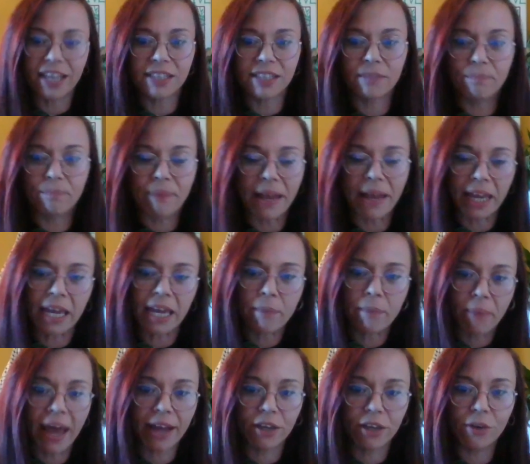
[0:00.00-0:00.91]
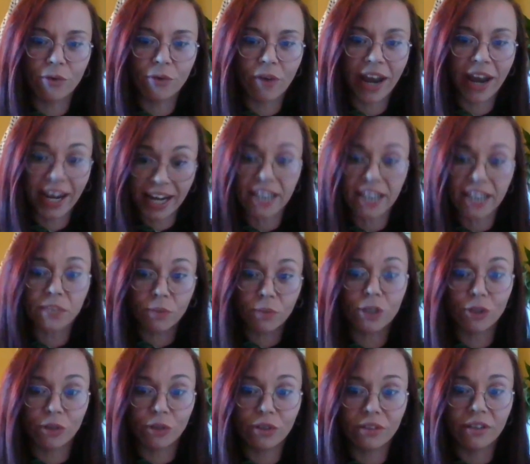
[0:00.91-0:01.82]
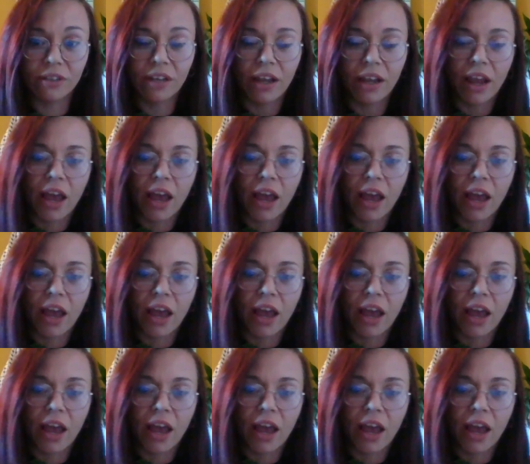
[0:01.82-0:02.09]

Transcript: let's get back Ukraine as we should.